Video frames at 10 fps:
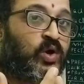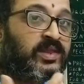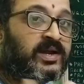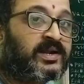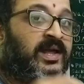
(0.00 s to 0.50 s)
know
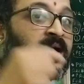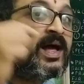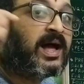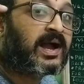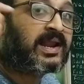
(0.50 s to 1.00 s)
that
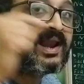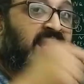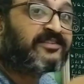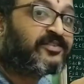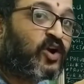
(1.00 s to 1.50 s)
a
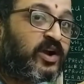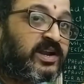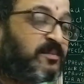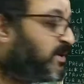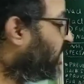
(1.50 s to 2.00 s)
glass
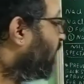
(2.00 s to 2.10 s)
rod dipped